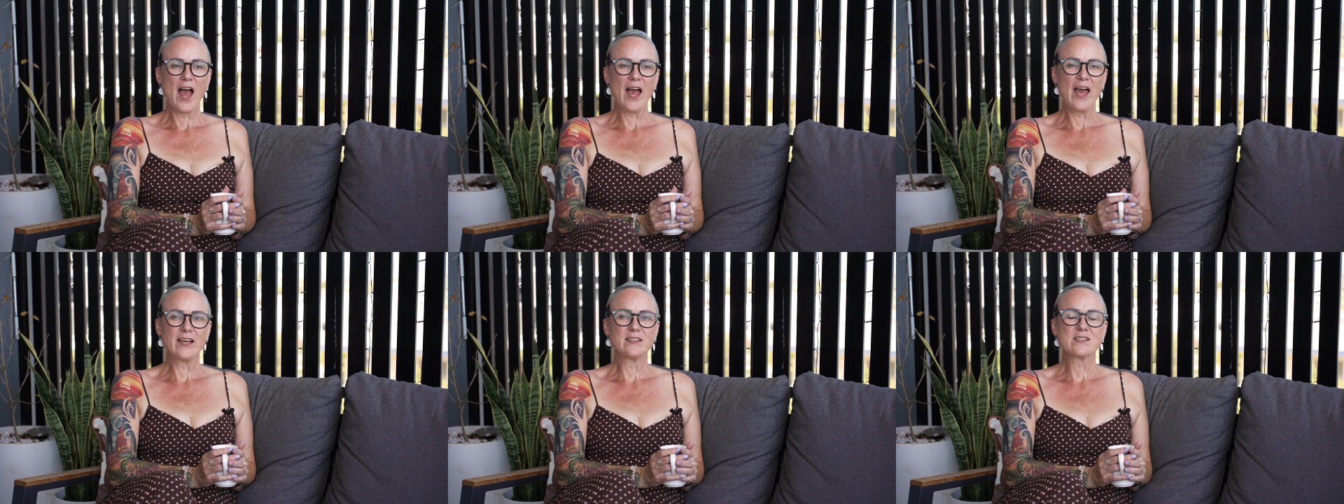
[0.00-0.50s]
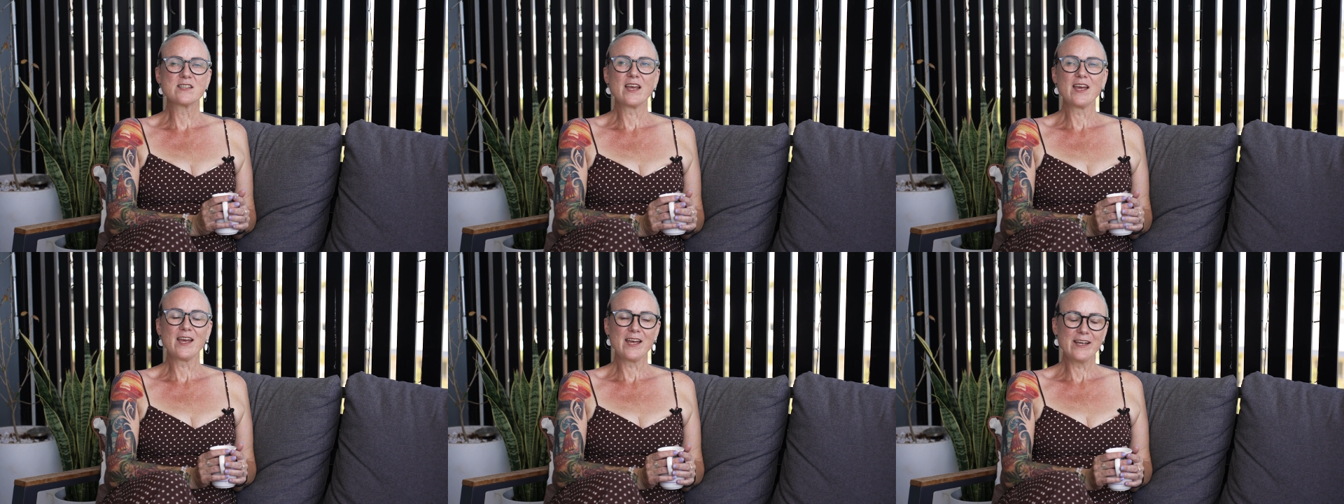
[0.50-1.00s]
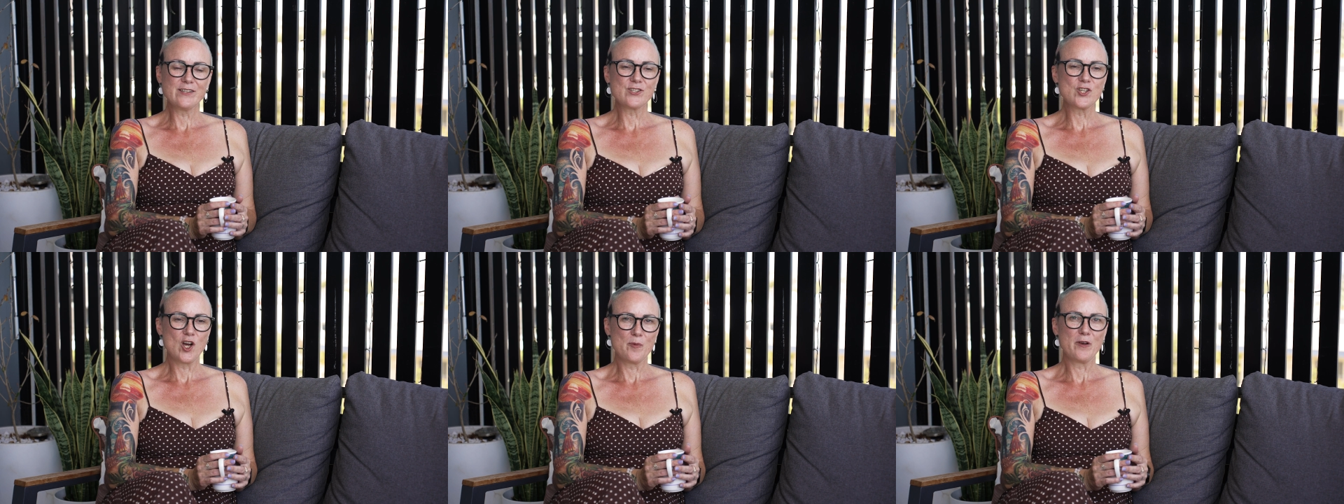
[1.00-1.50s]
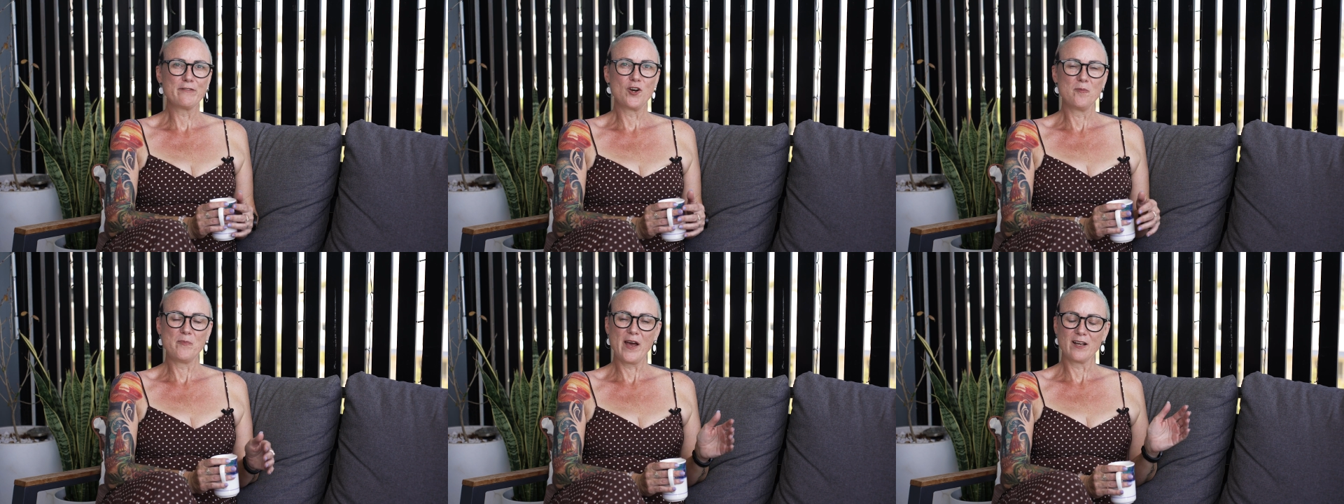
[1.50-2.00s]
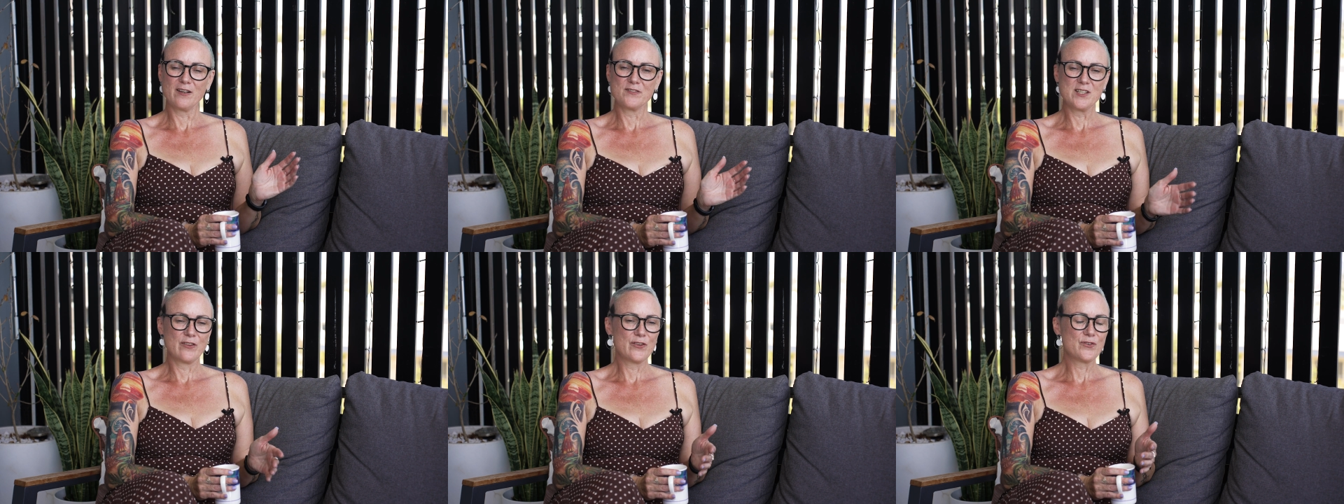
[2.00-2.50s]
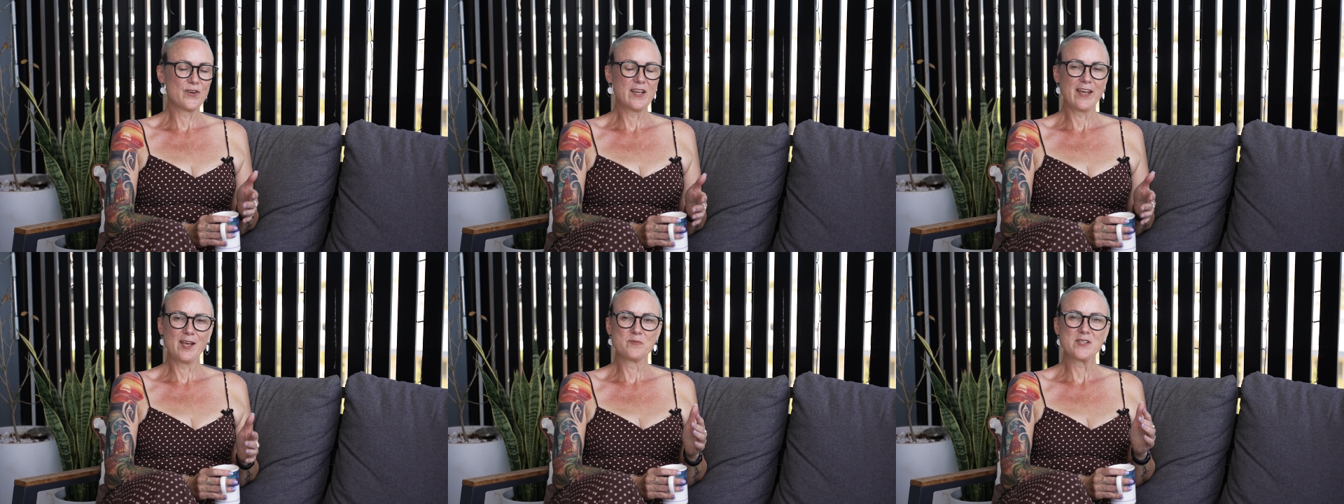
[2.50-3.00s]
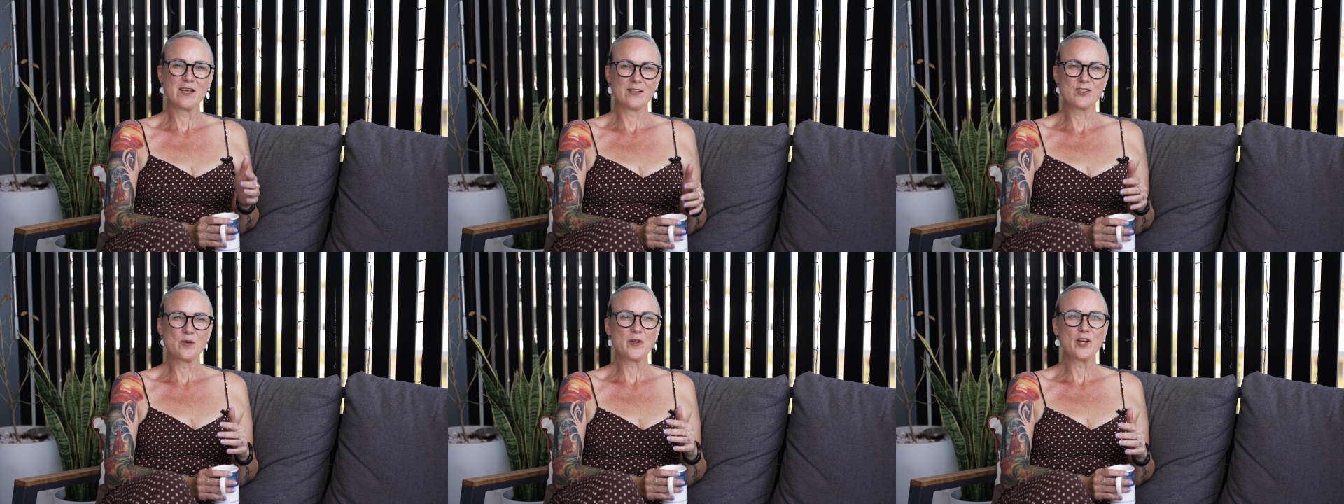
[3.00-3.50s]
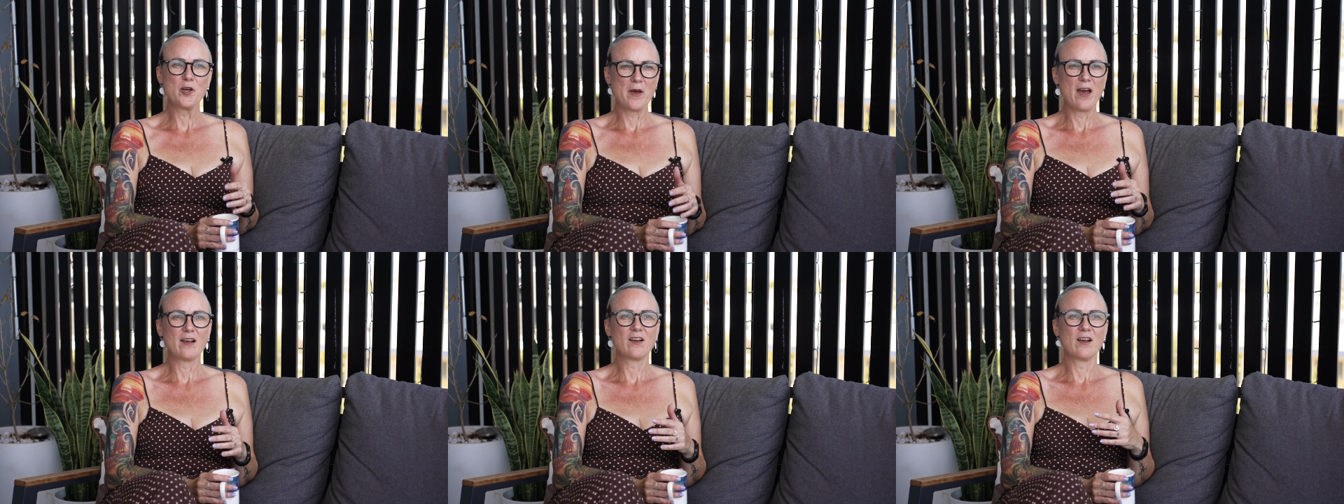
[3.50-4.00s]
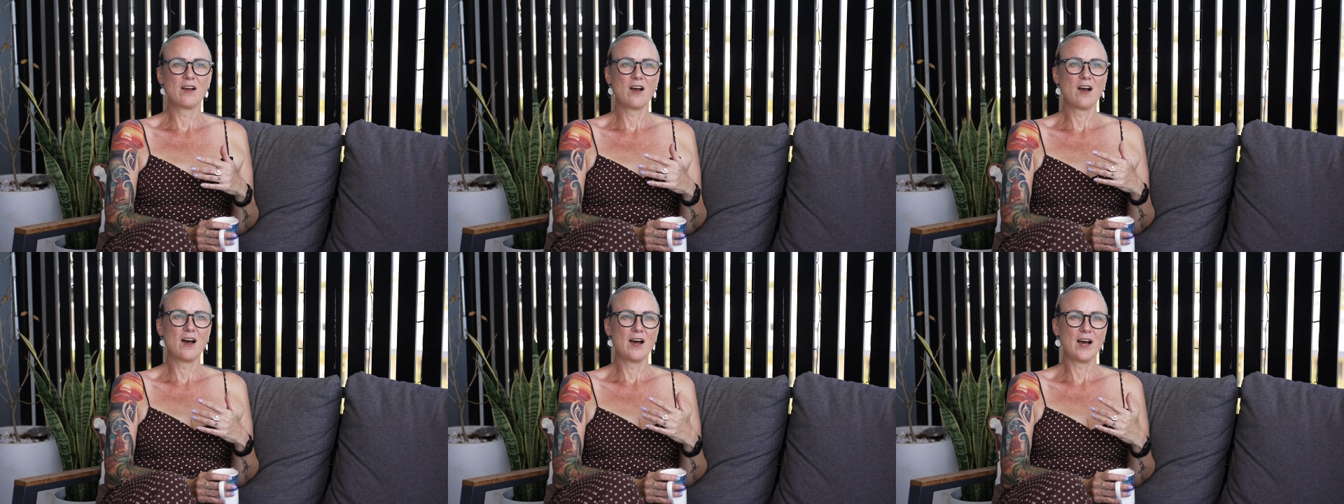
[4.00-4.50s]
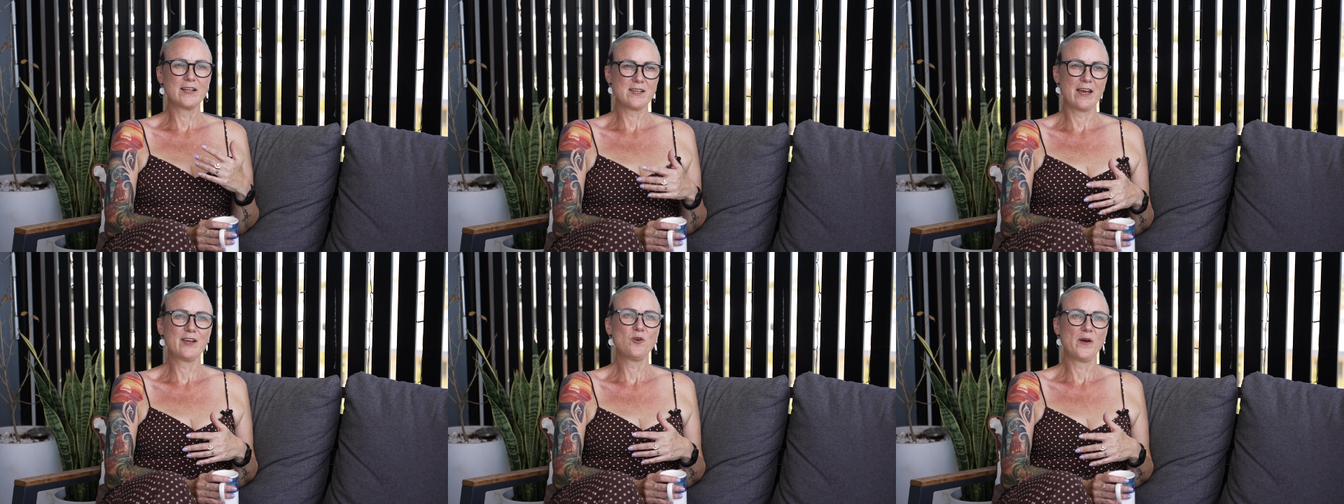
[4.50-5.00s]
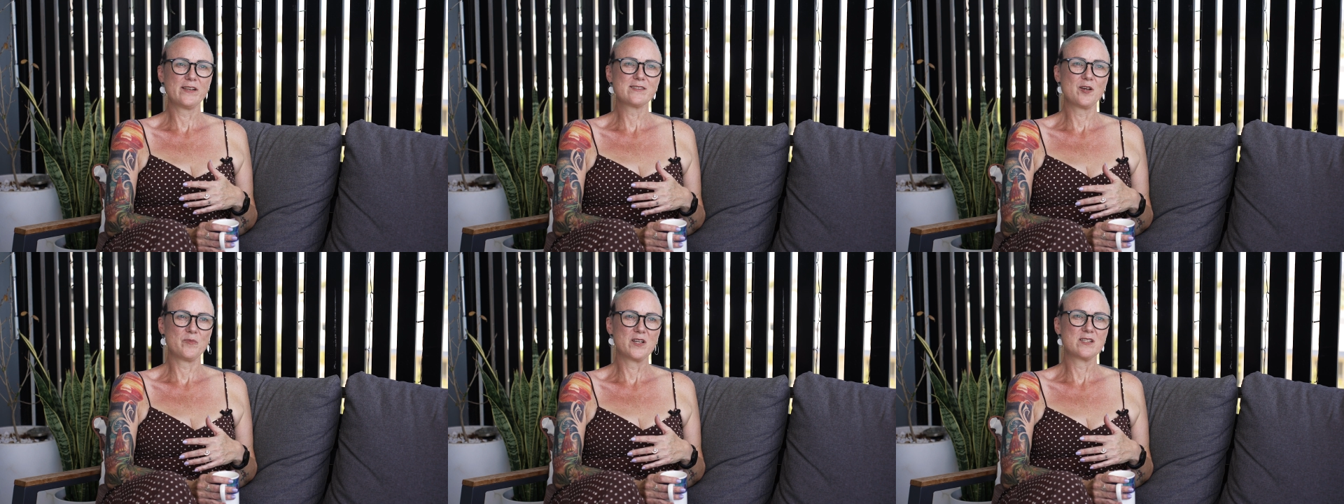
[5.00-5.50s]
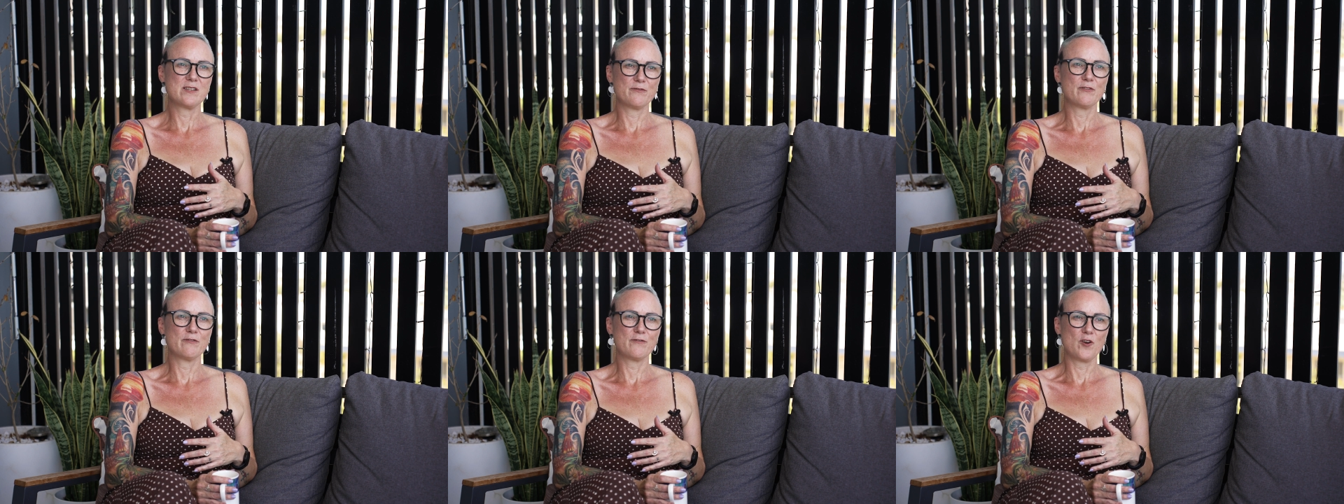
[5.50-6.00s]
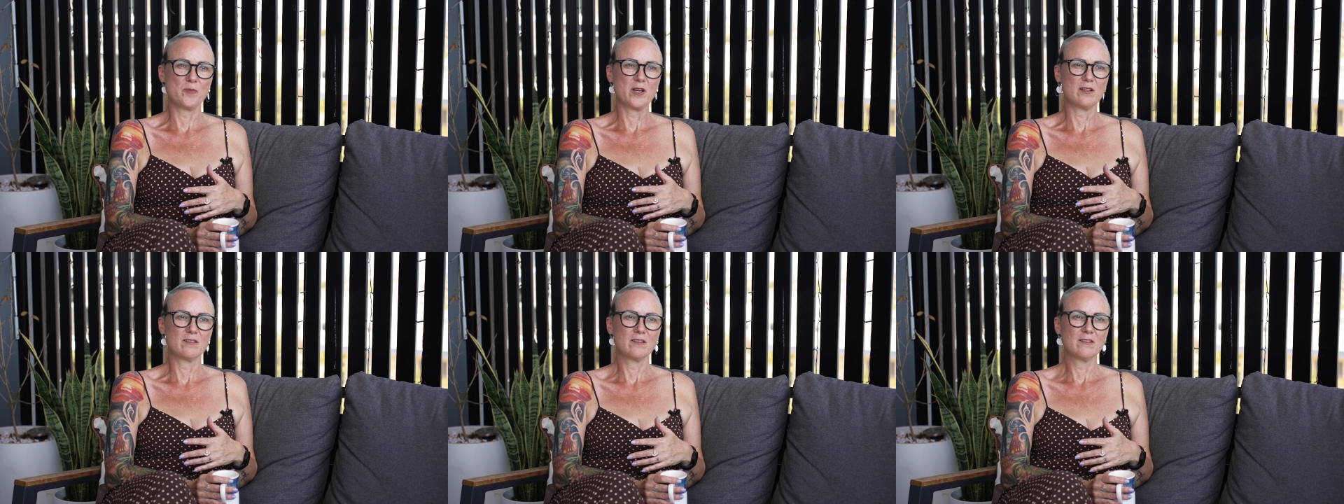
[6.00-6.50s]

And each time I've gone back, I've done three camps. Each time I go back, I take away something different from it.